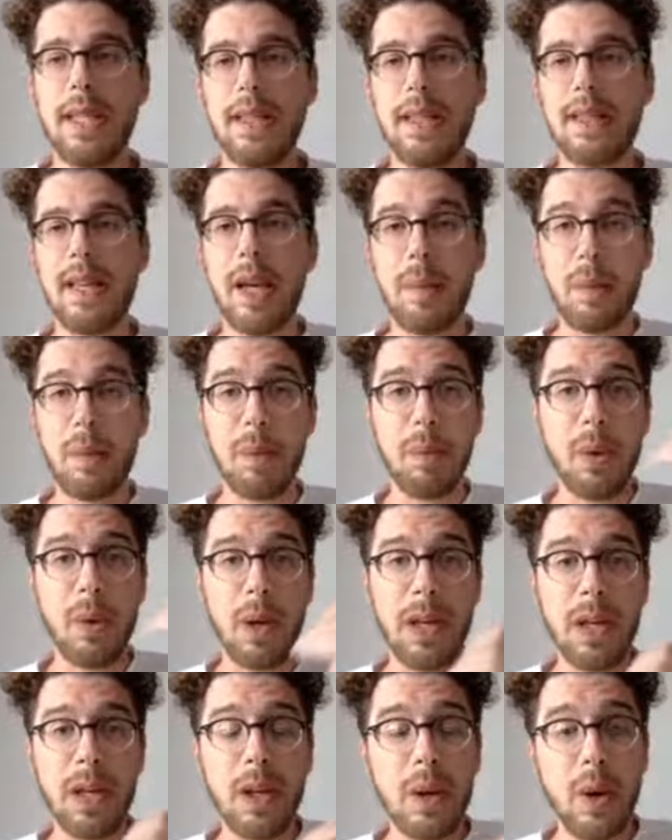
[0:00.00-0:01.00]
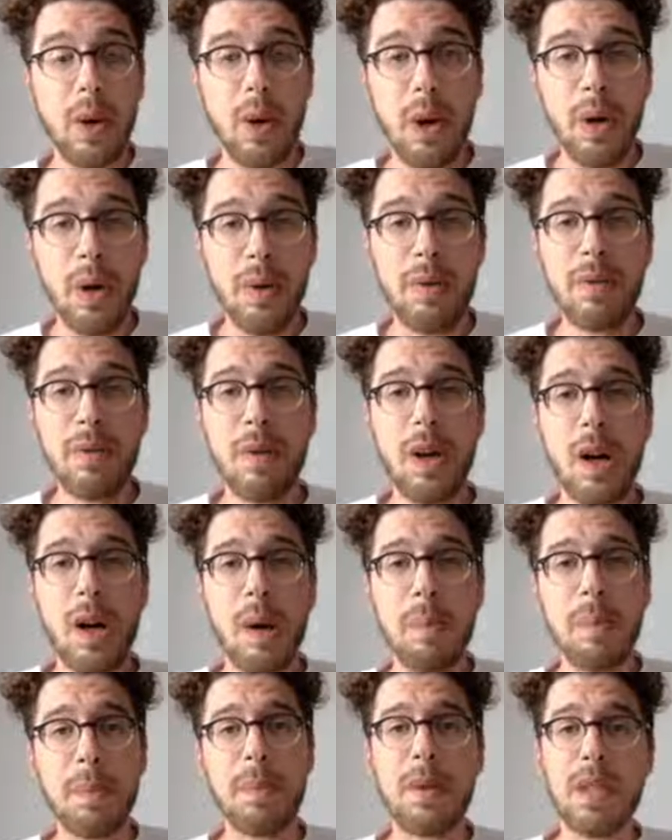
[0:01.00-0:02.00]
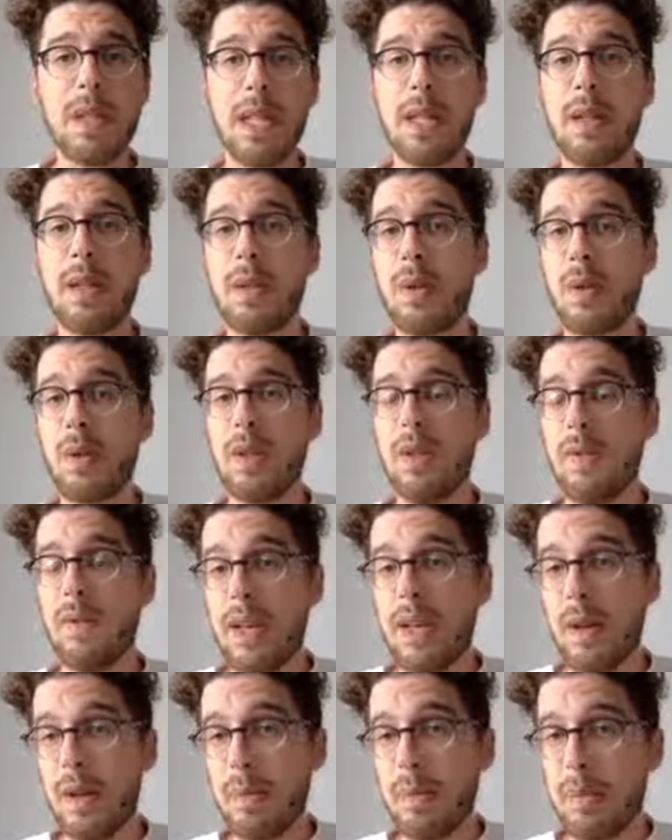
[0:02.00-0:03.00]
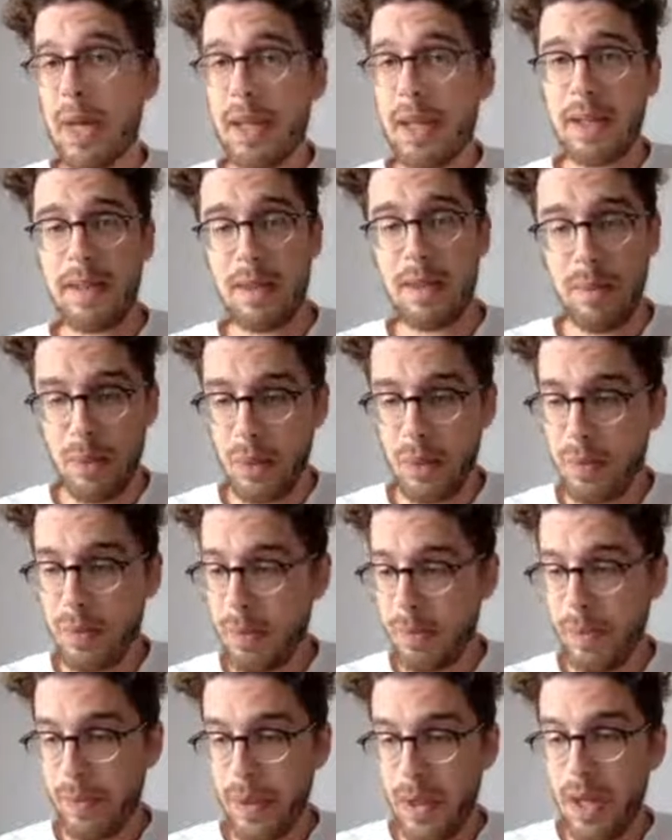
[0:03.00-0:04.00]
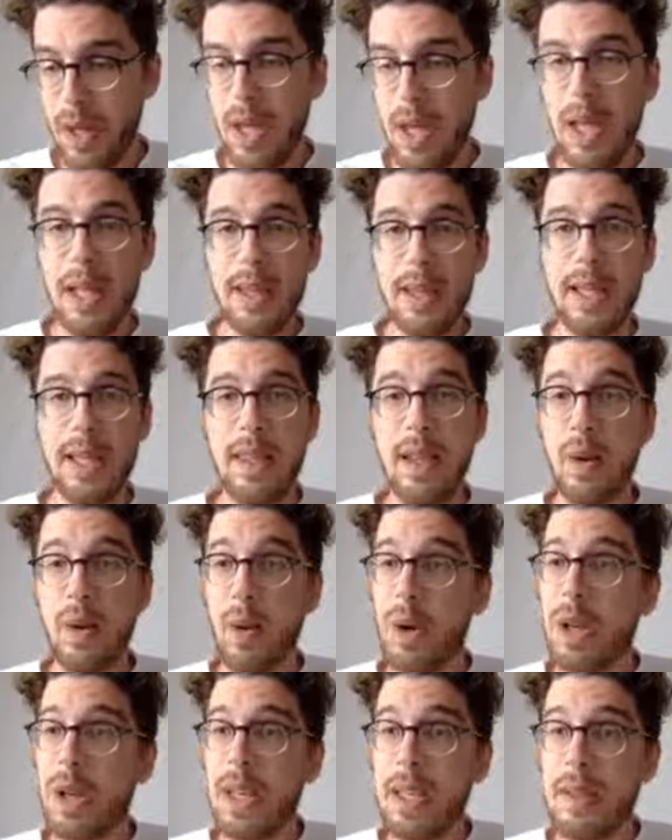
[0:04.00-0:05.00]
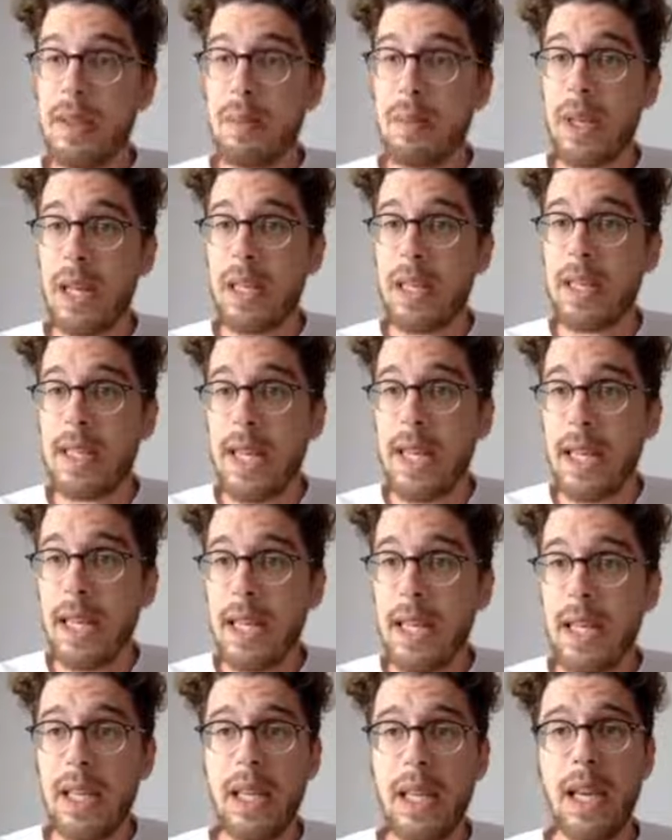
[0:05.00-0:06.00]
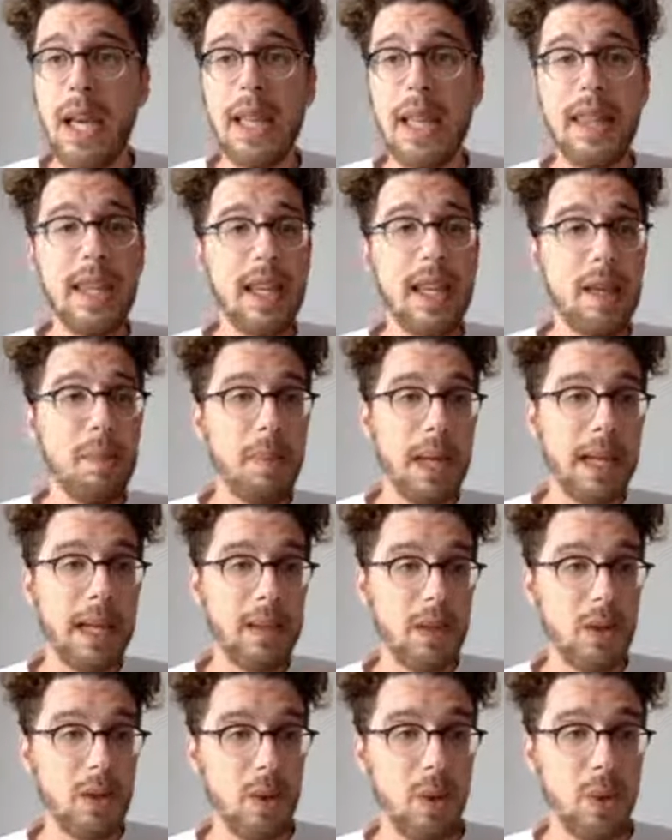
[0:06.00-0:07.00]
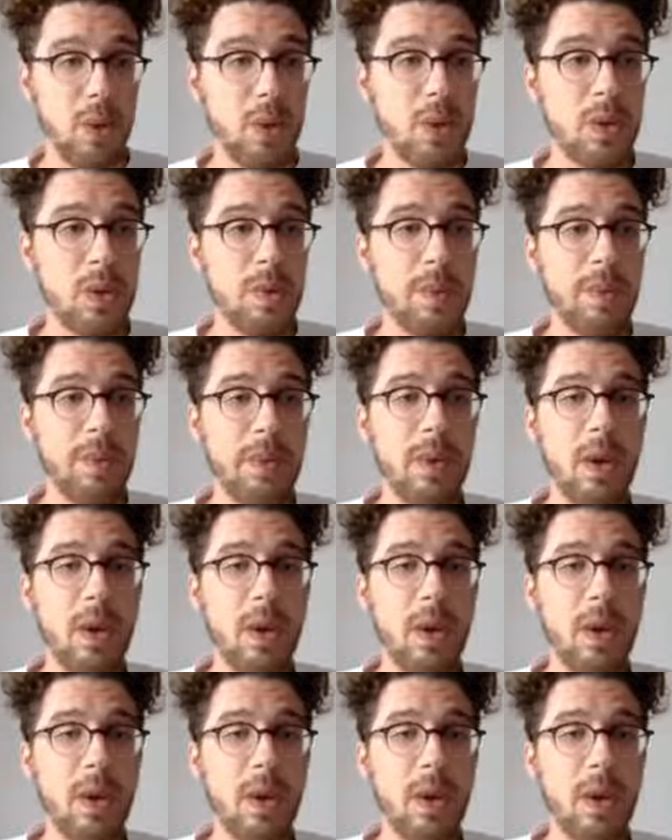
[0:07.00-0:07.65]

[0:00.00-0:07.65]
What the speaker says: this hyperbolic curve up till to the very maximum that an organism can take, and then it plateaus.